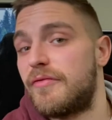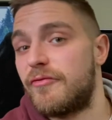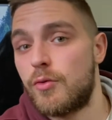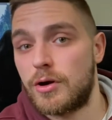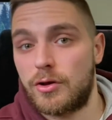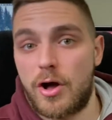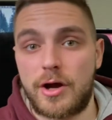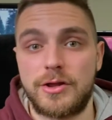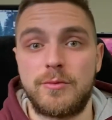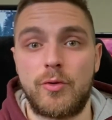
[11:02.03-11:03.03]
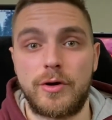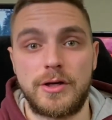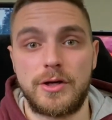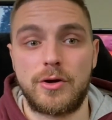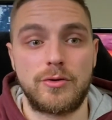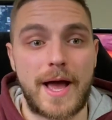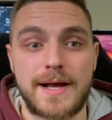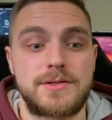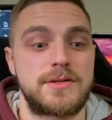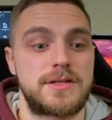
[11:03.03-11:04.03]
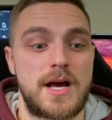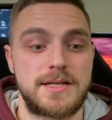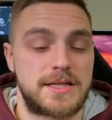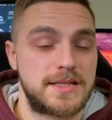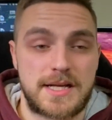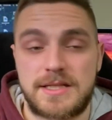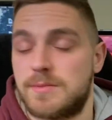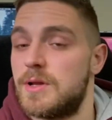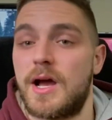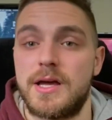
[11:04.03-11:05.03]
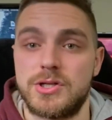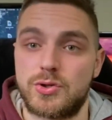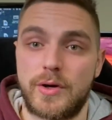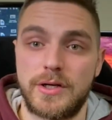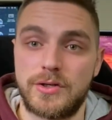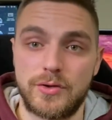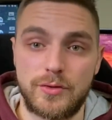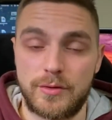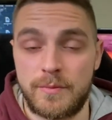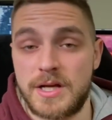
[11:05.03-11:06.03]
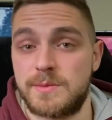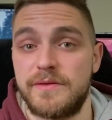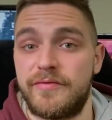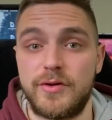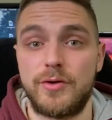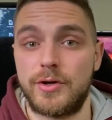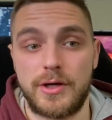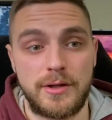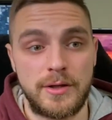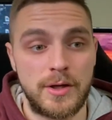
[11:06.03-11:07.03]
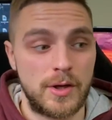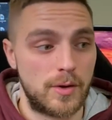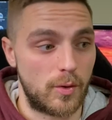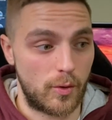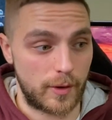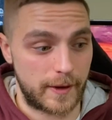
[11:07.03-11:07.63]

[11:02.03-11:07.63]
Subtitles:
4 o'clock in the morning to go exercise because that's something I enjoy to do and makes me feel good, or